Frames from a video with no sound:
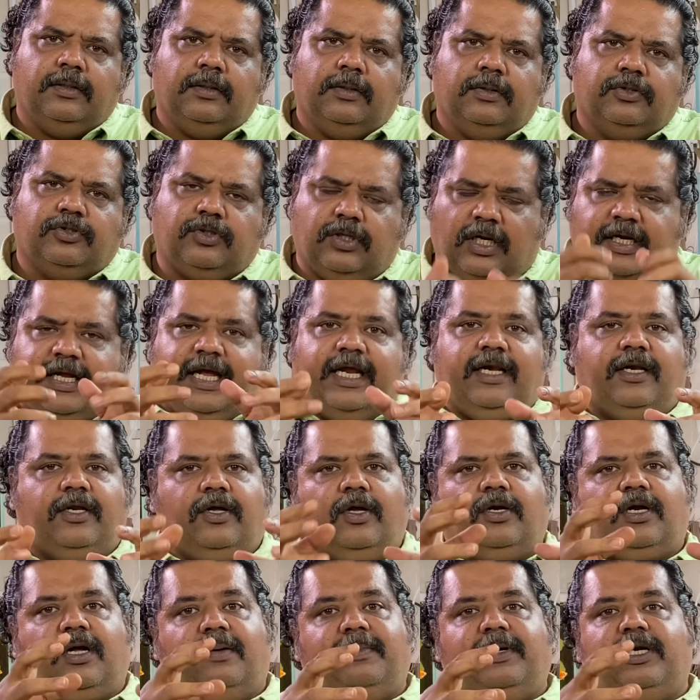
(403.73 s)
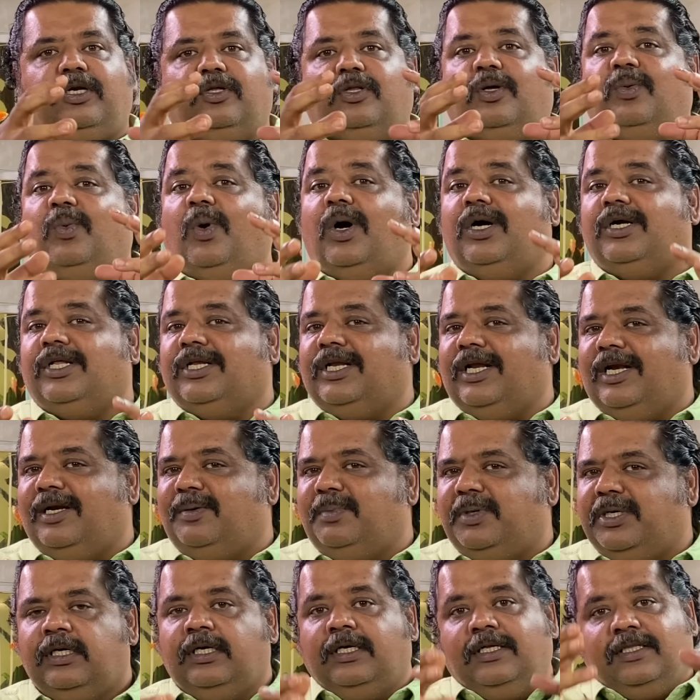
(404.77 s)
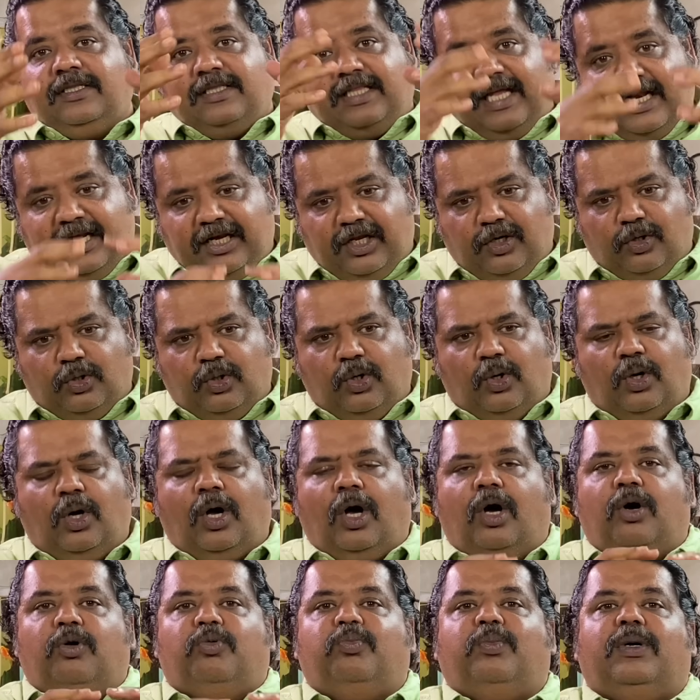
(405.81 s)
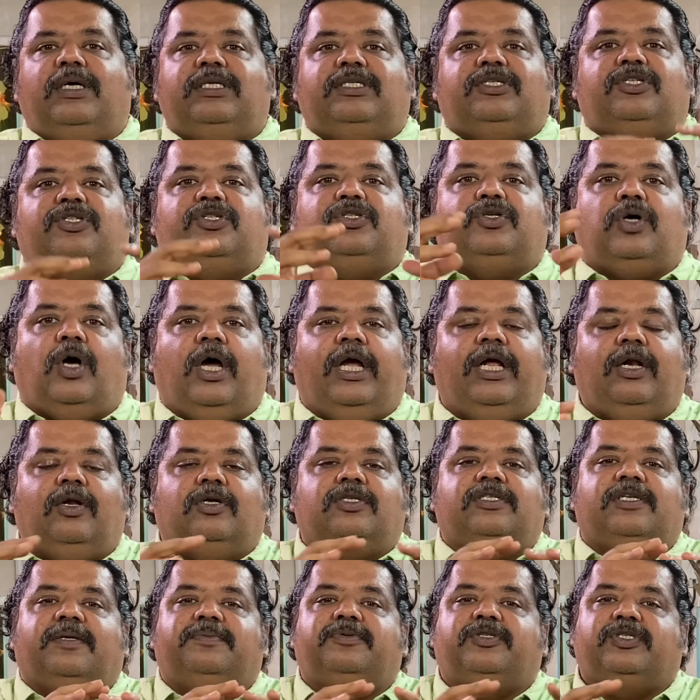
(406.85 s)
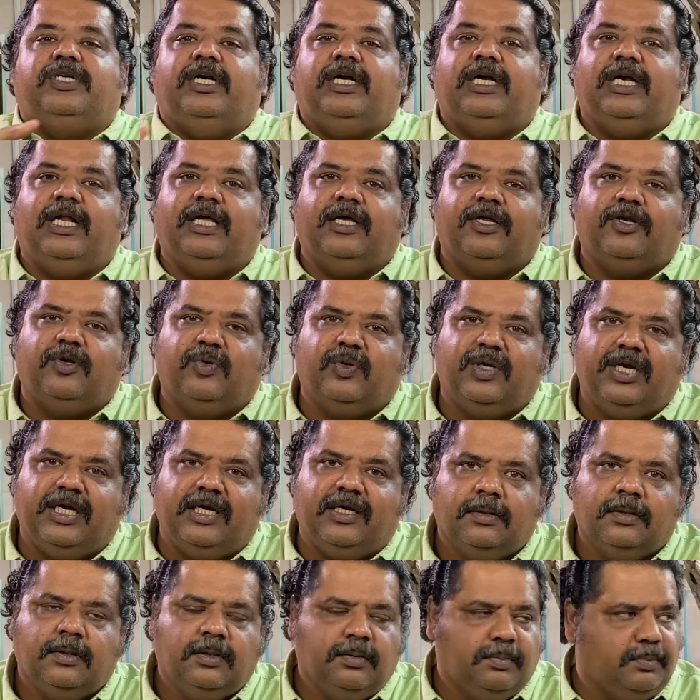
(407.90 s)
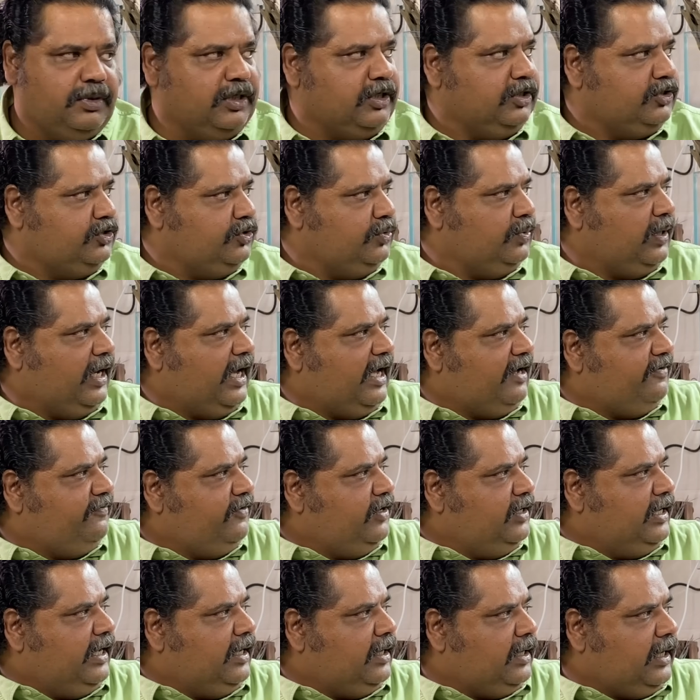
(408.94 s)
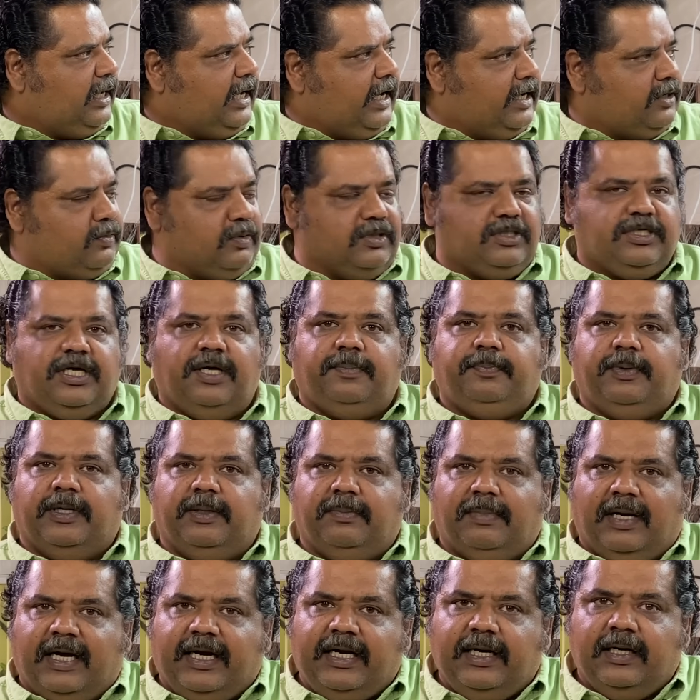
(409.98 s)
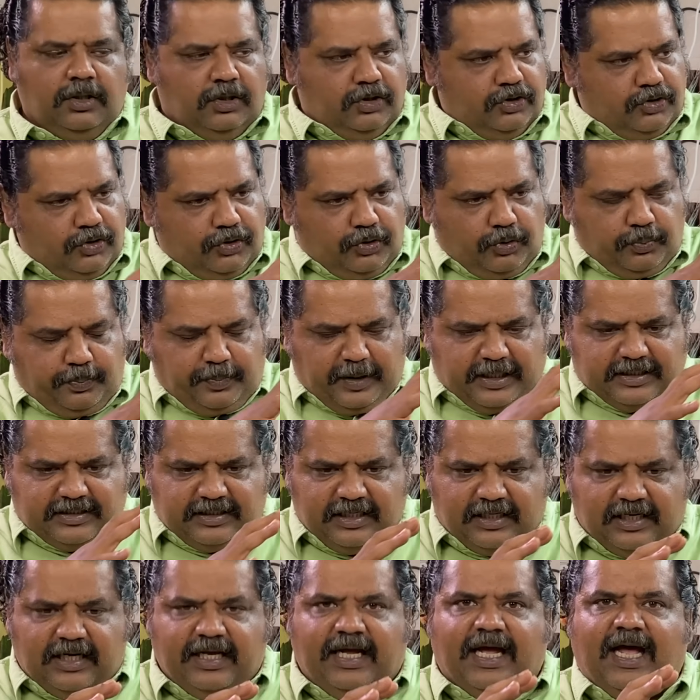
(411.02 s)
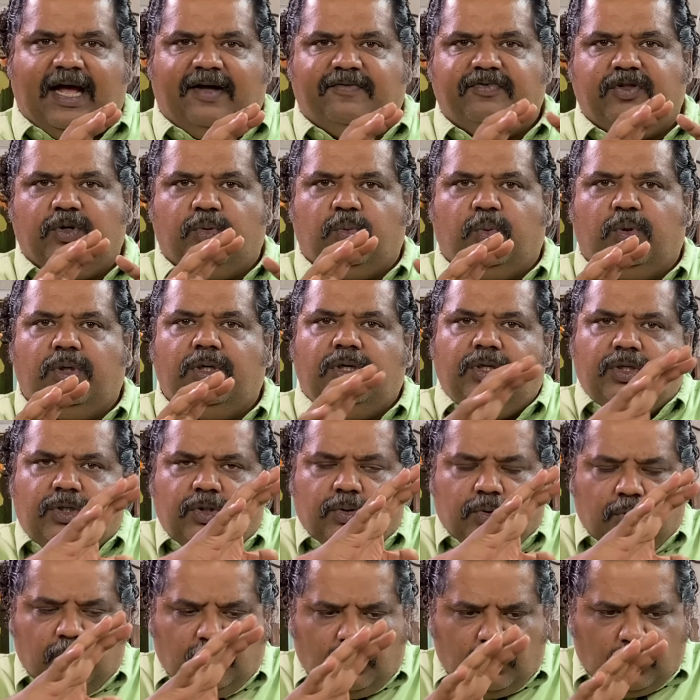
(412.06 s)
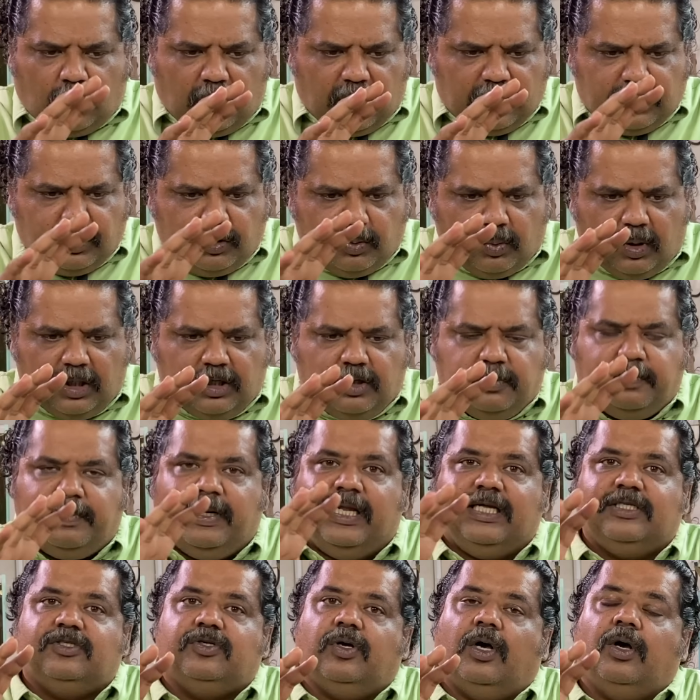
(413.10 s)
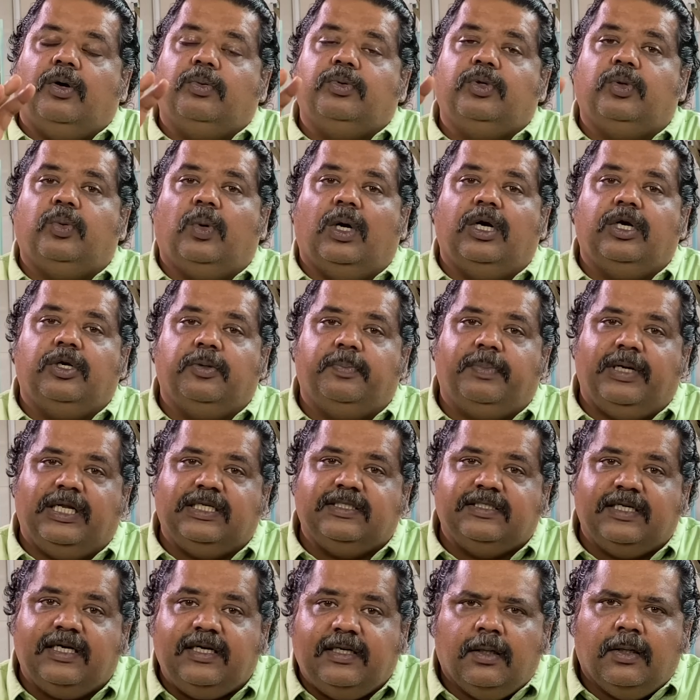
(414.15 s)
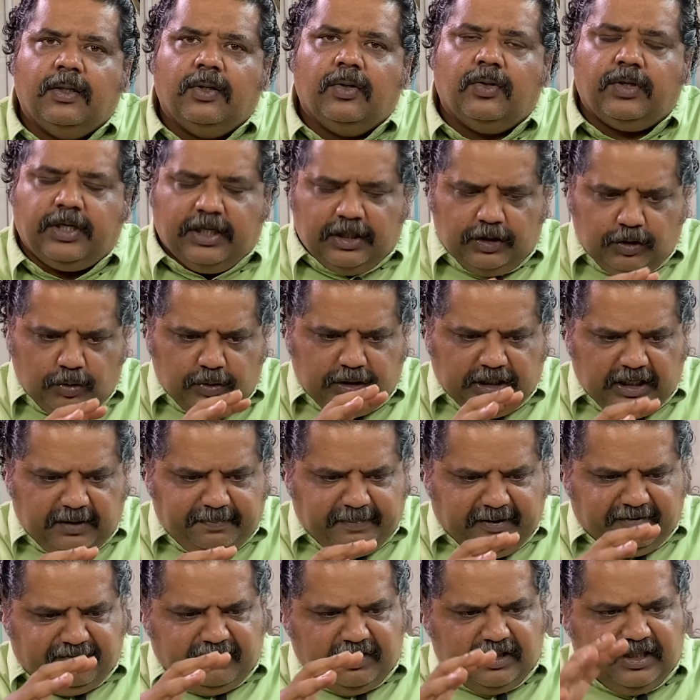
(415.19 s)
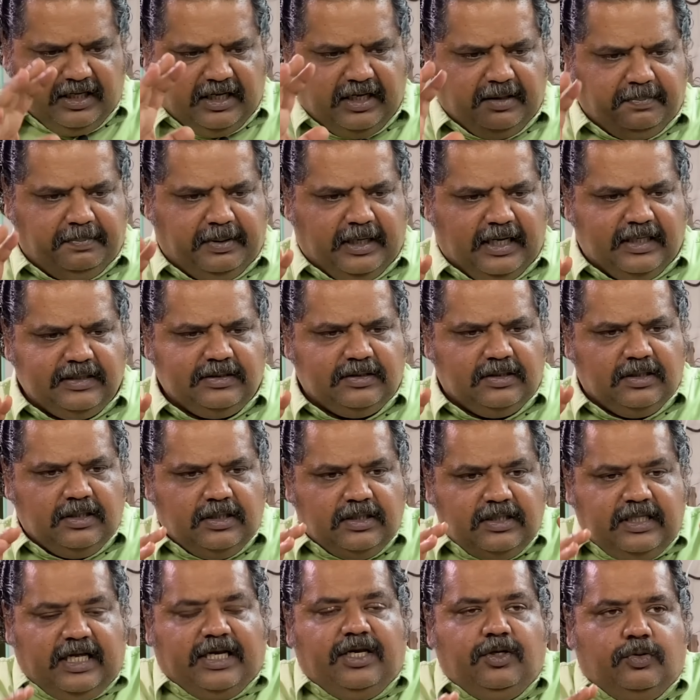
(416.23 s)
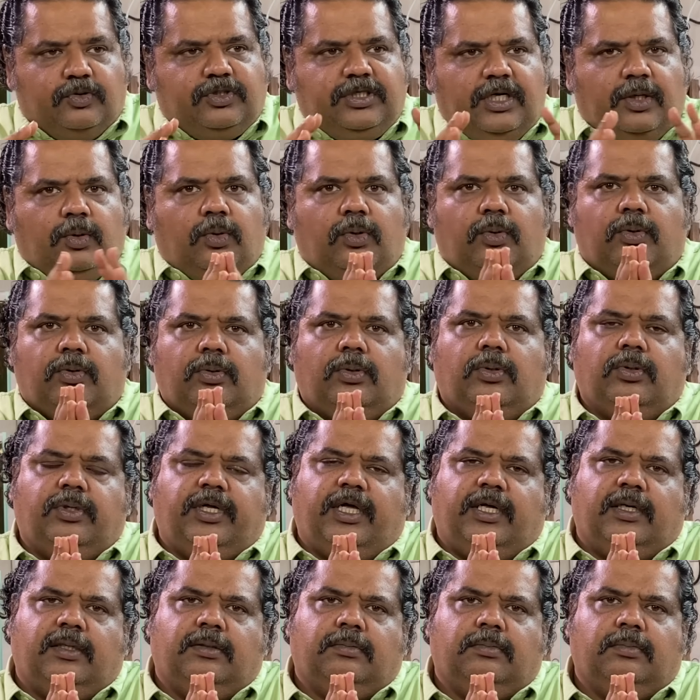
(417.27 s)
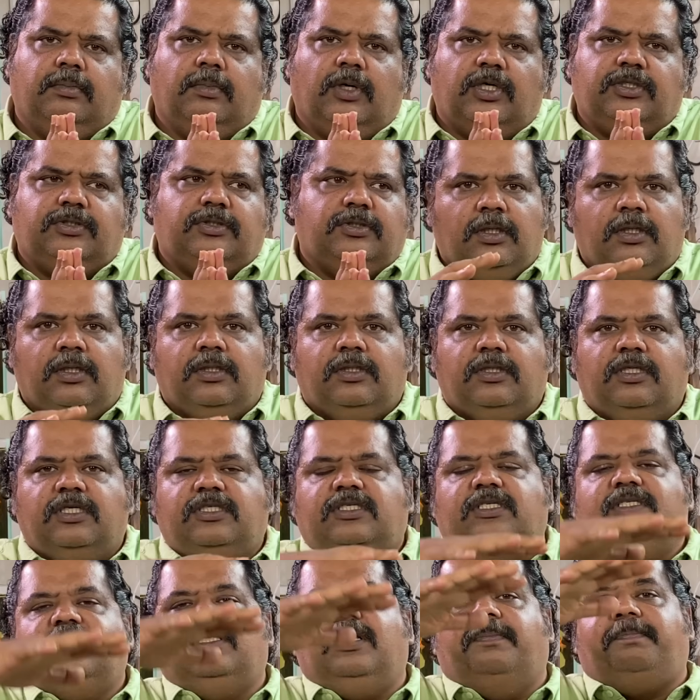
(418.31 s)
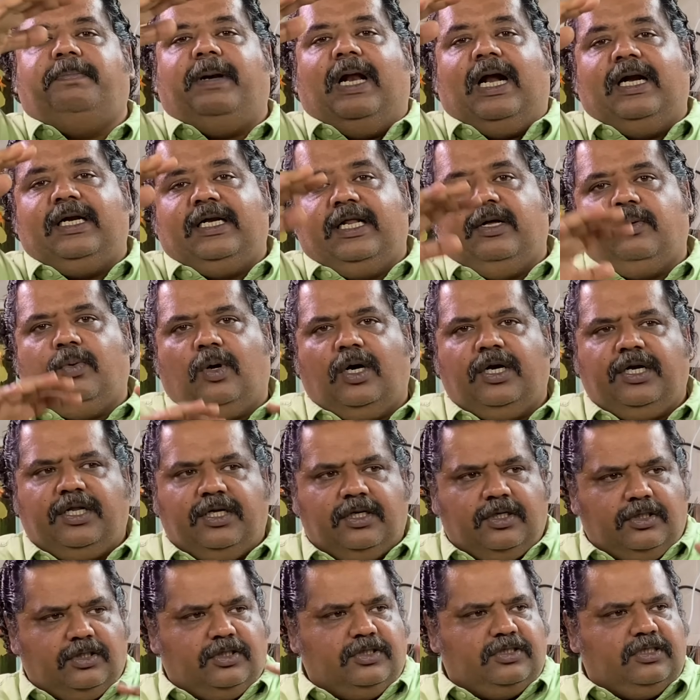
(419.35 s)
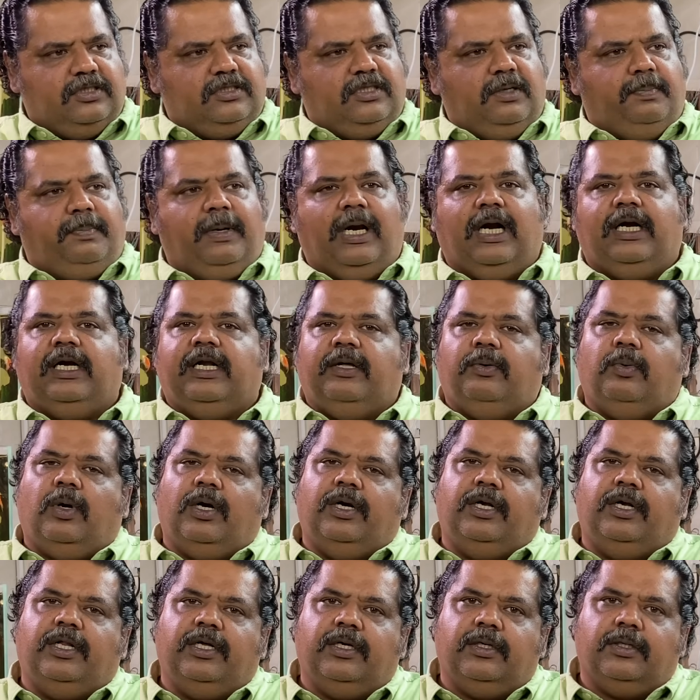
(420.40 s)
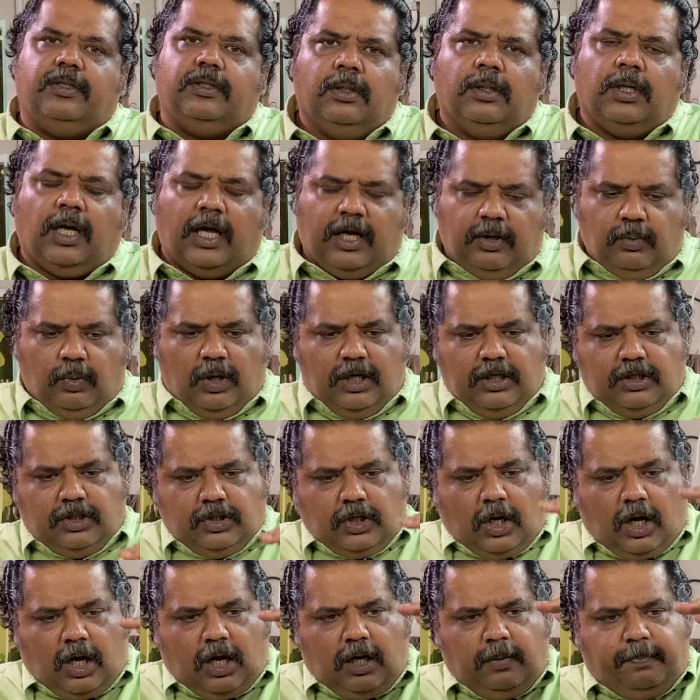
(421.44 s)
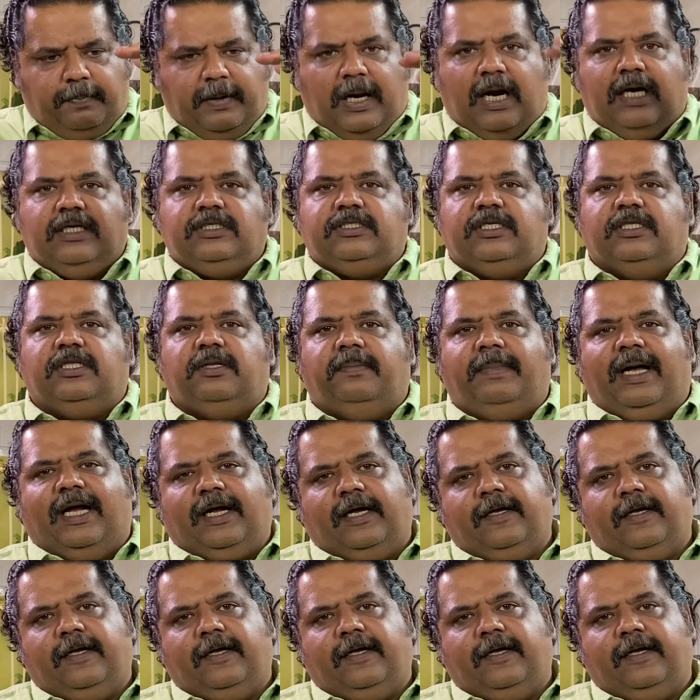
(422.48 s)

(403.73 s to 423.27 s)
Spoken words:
So again, you are coming to the water element. Then you know how much soil or substrate layer you need, because you have an aquascape in mind. So you basically have the wood, you know what you want to place or how you want to place it. Okay, you keep everything in place. Then you say, oh, okay, boss, this is the plant I want here. This is the plant I want here. I want tall plants at the back.